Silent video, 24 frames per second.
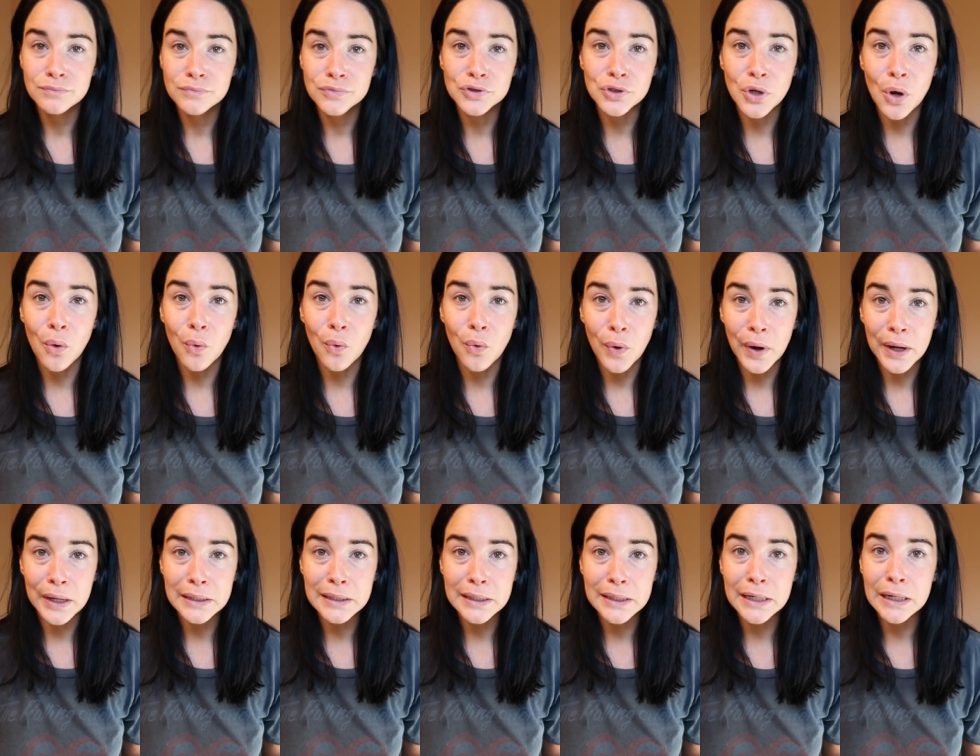so
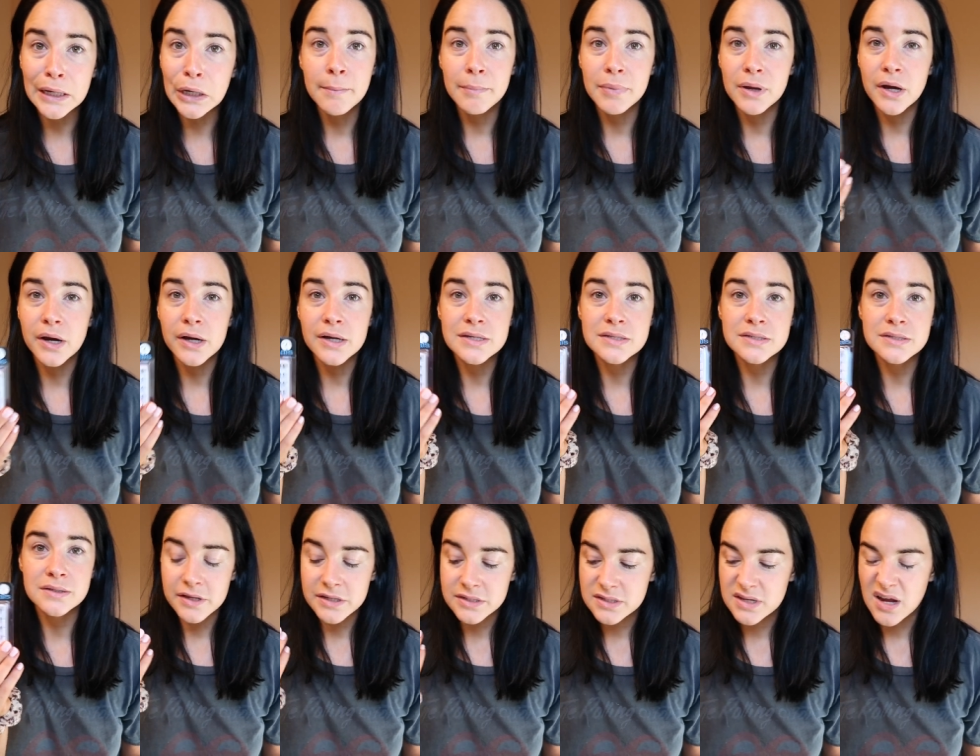quickly
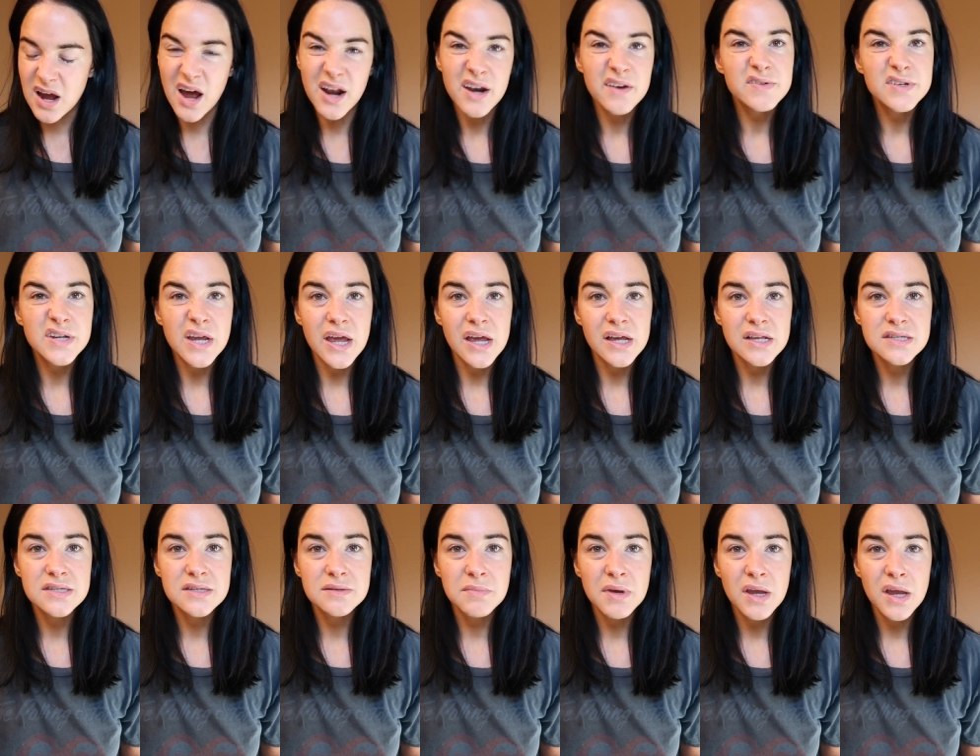because this kind of
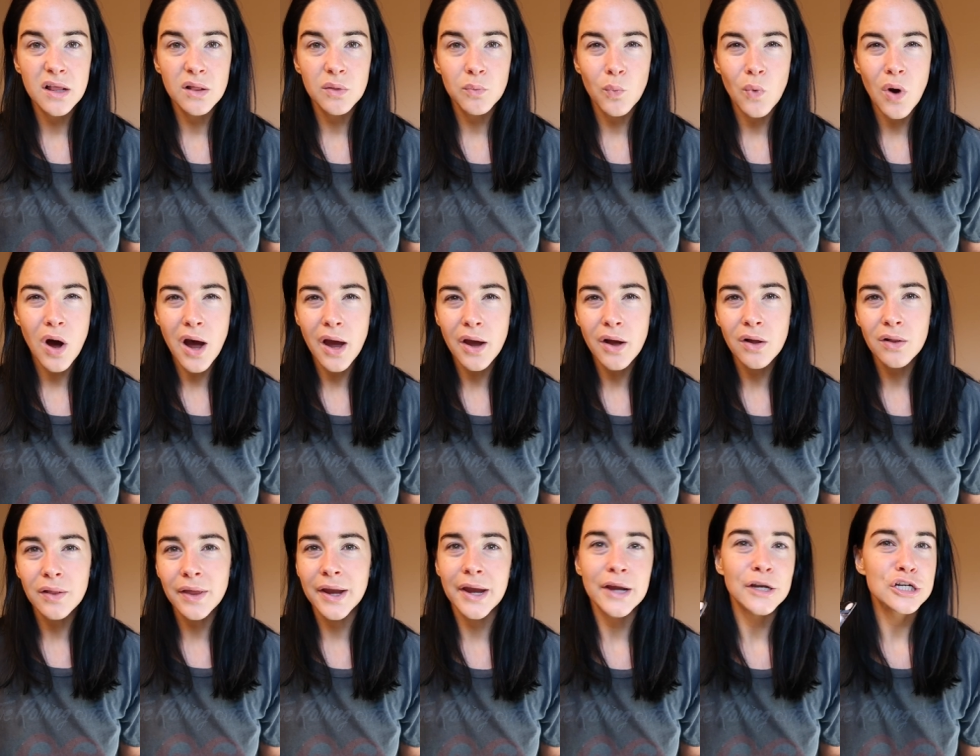takes me a
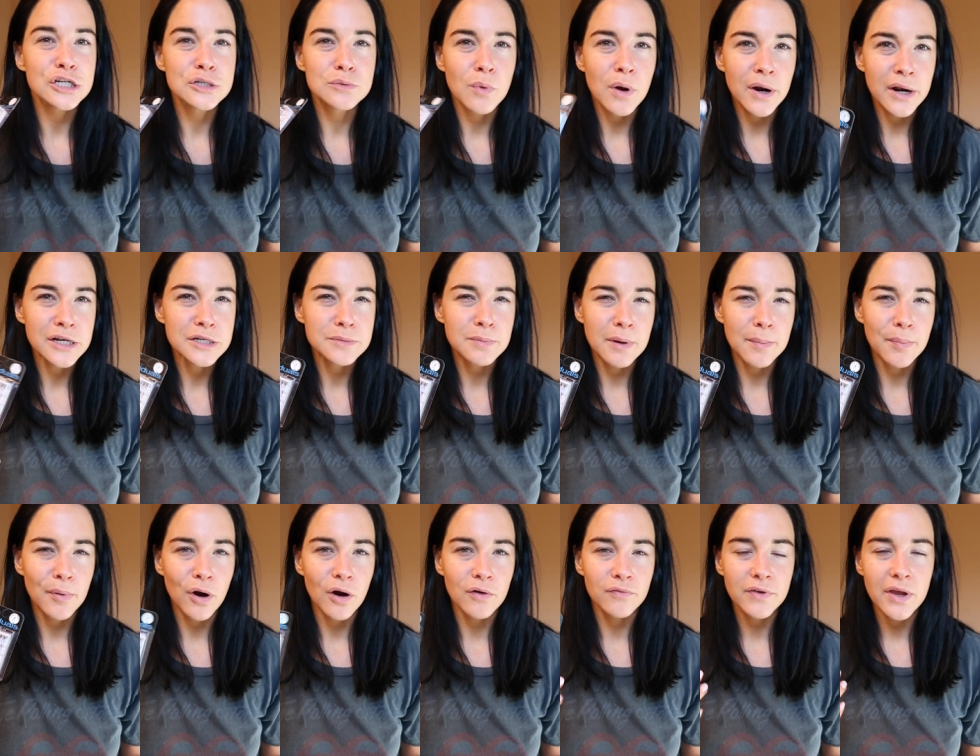while like i just want it to be
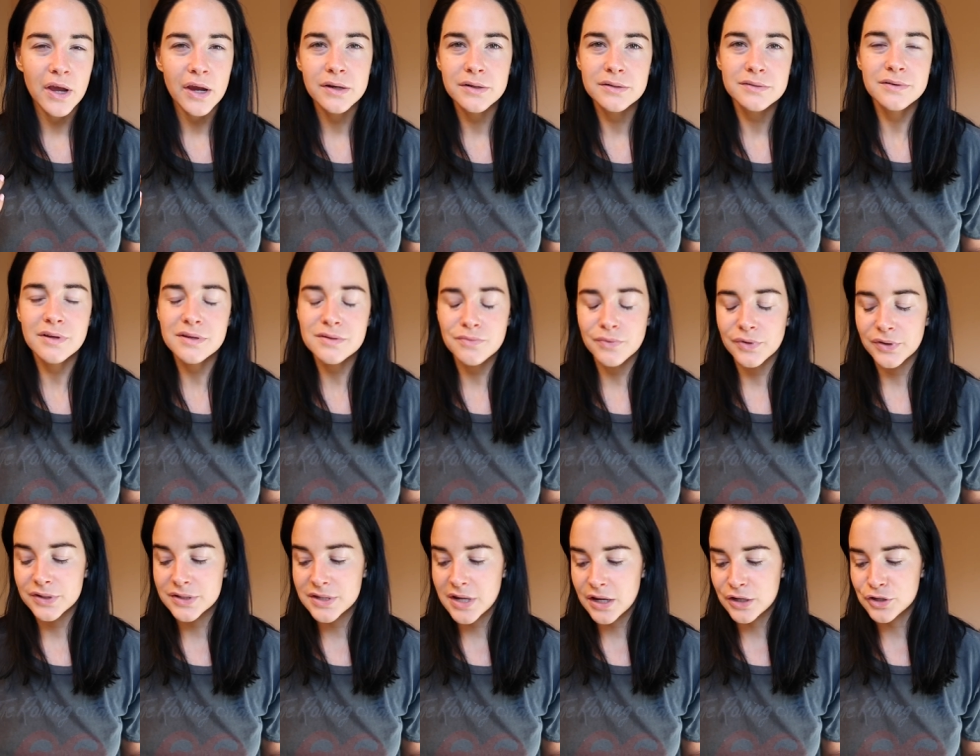perfect it doesn't
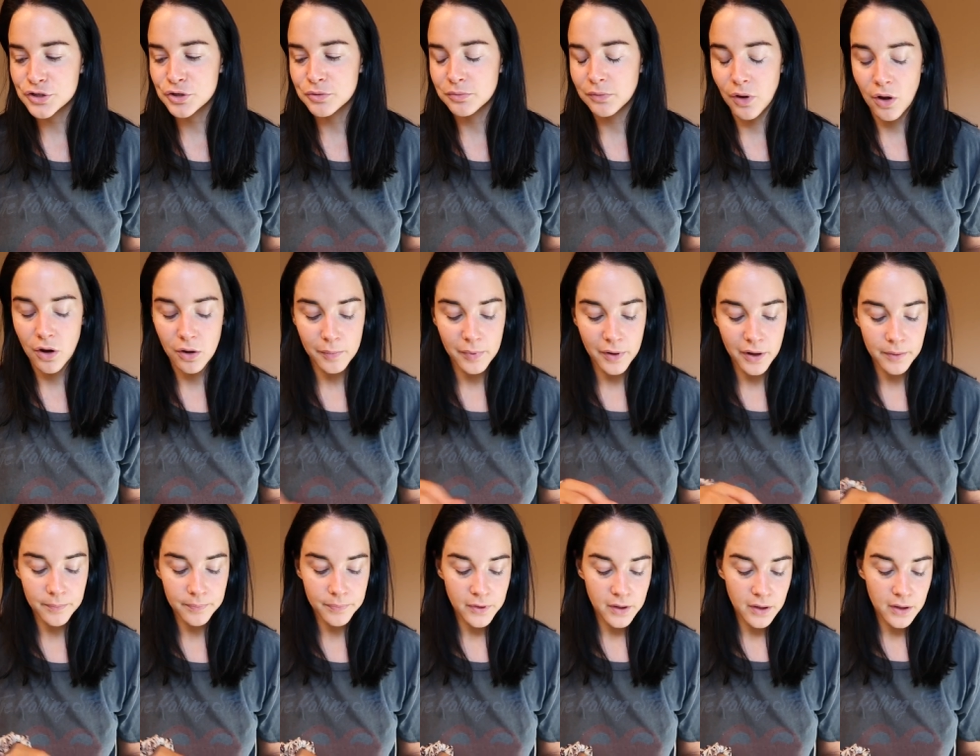really take too long
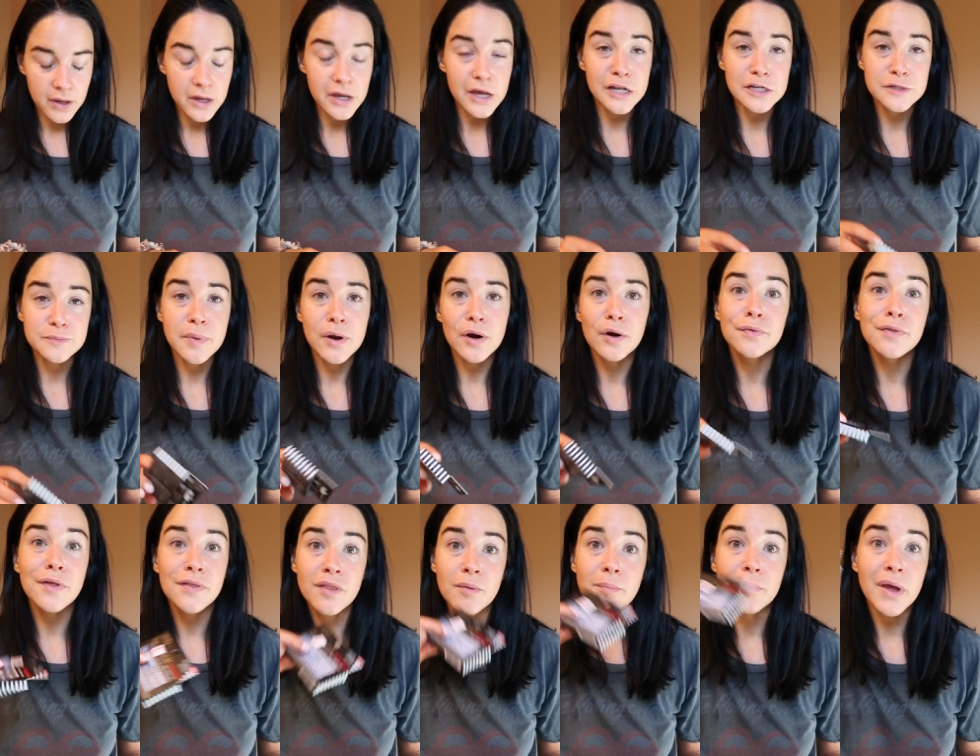but it's better
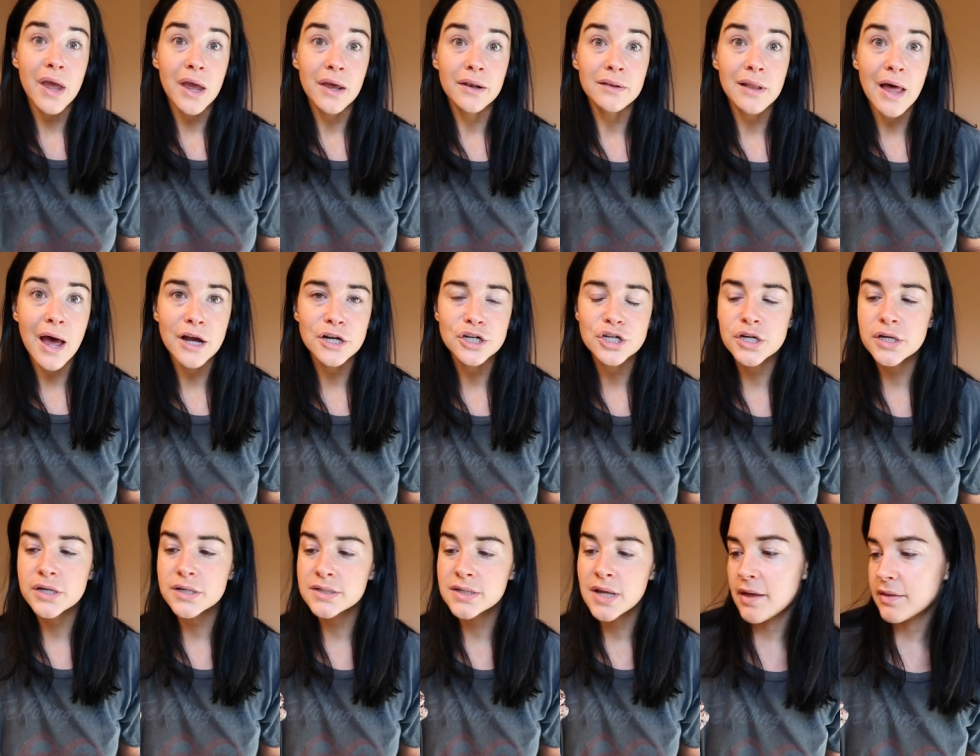than the band
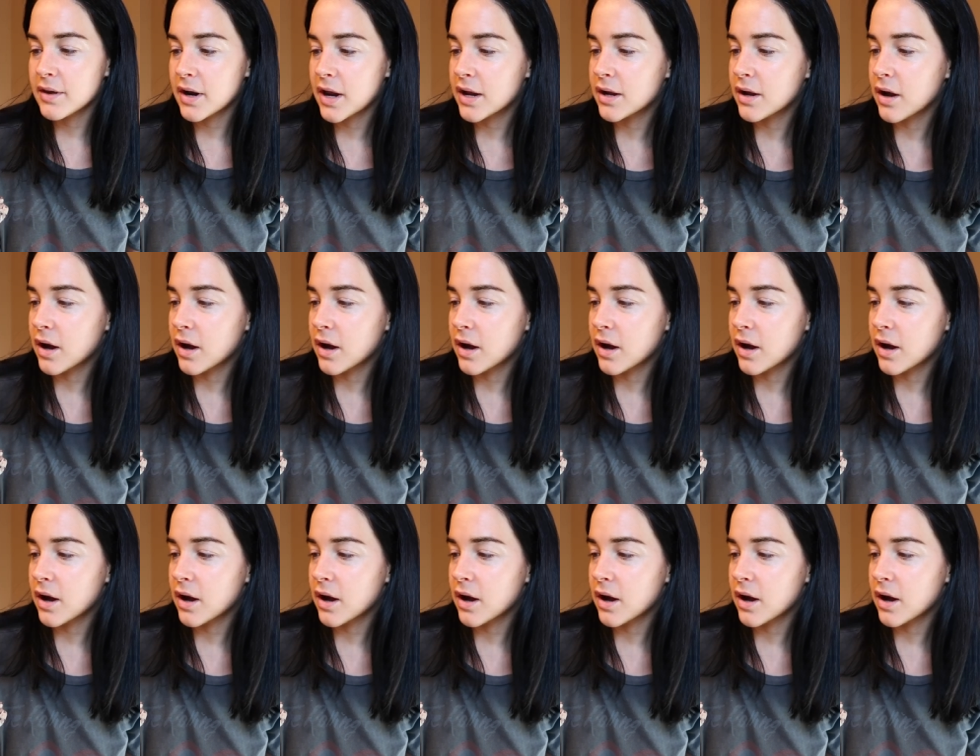lashes. And then I